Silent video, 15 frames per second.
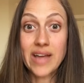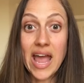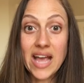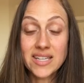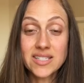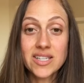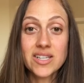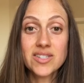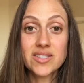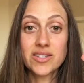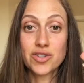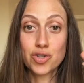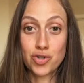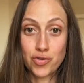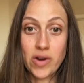excess
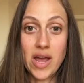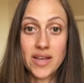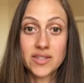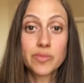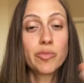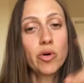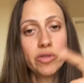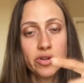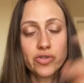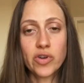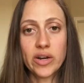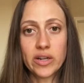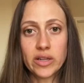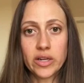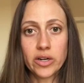stress, both
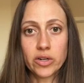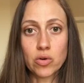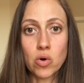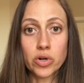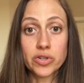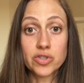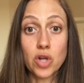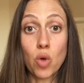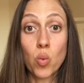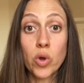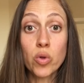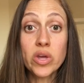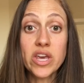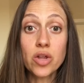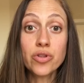adrenaline and cortisol,
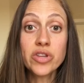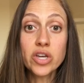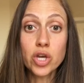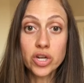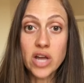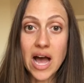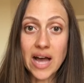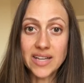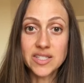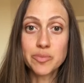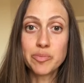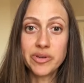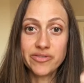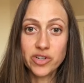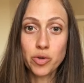will kill the good guys,
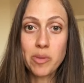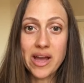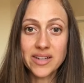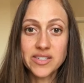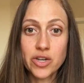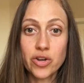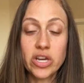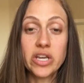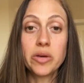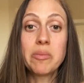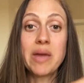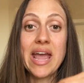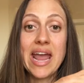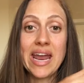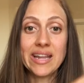
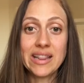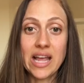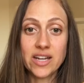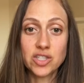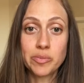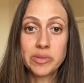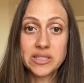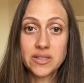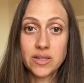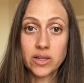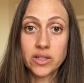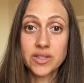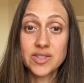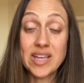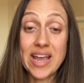bifidobacterium and
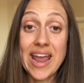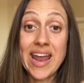lactobacillus,